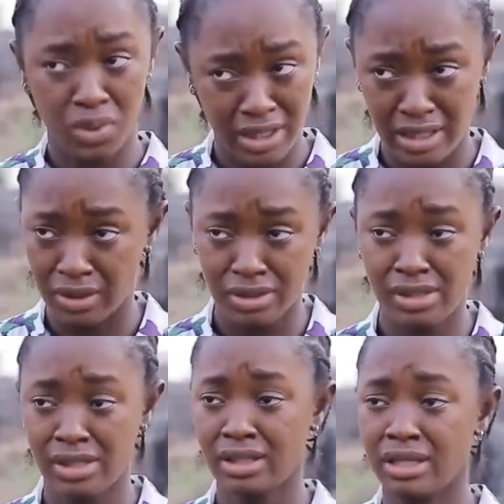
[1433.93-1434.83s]
It is
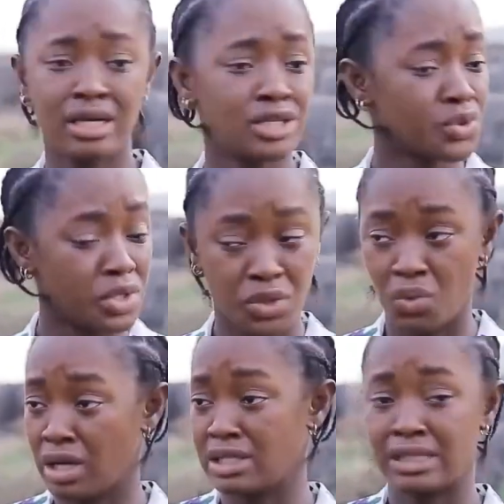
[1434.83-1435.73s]
working out. It has
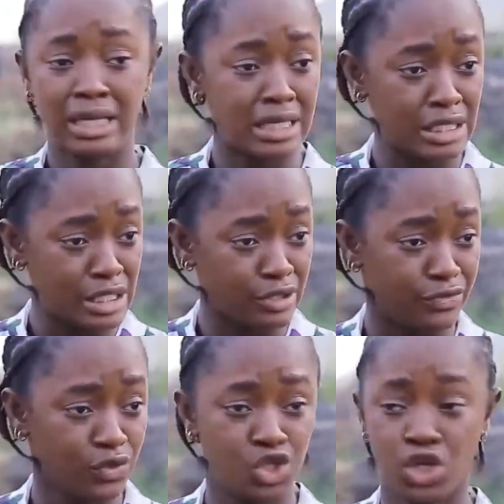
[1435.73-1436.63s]
already worked out. I can
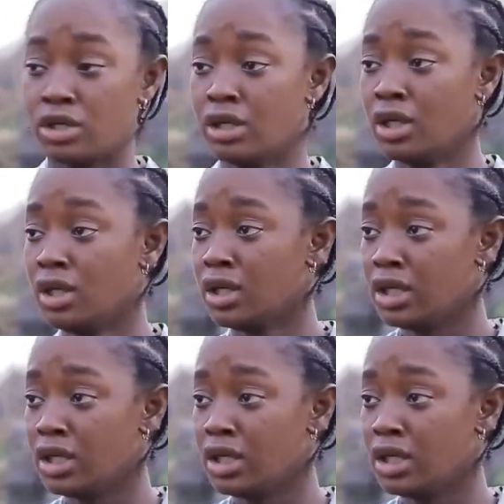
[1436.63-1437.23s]
see the future.